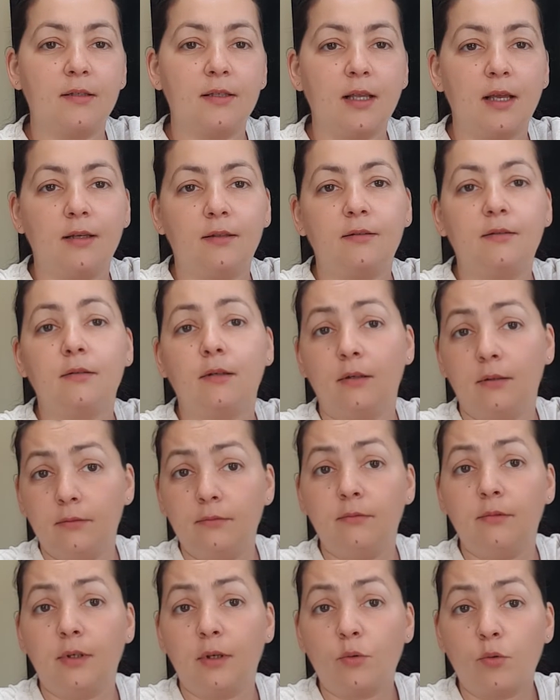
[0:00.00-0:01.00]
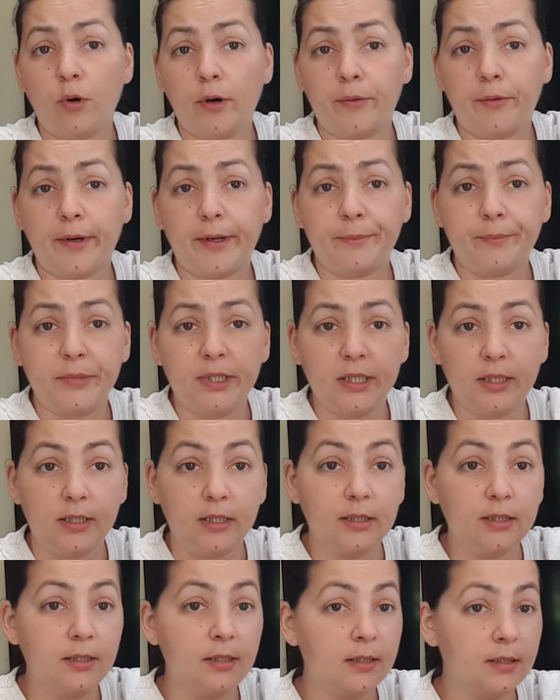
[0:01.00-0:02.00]
that an aquarium
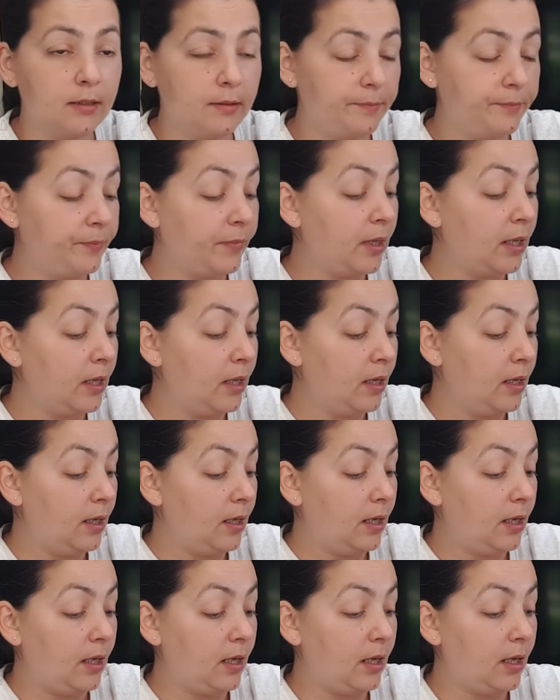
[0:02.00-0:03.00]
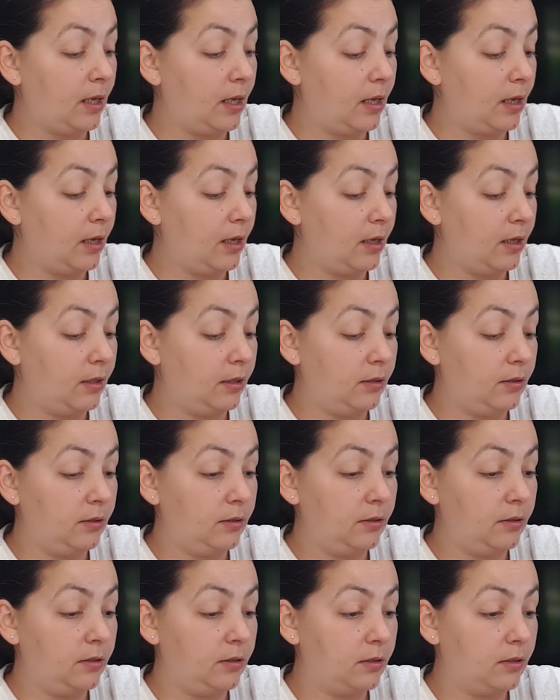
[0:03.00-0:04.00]
needs,
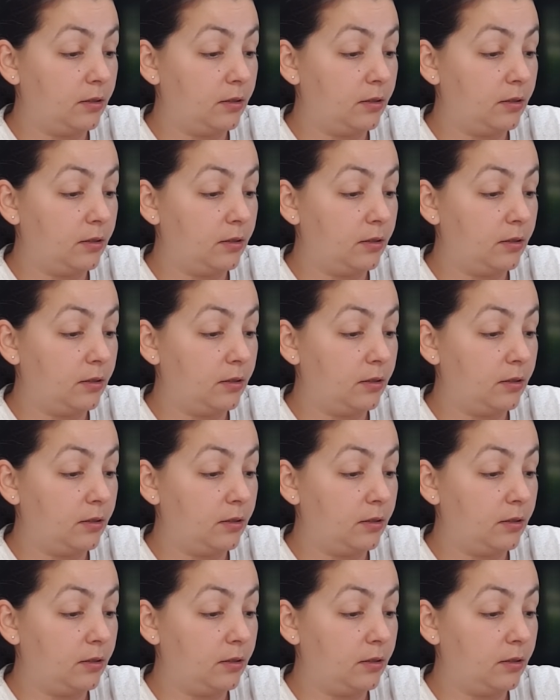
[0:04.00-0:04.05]
and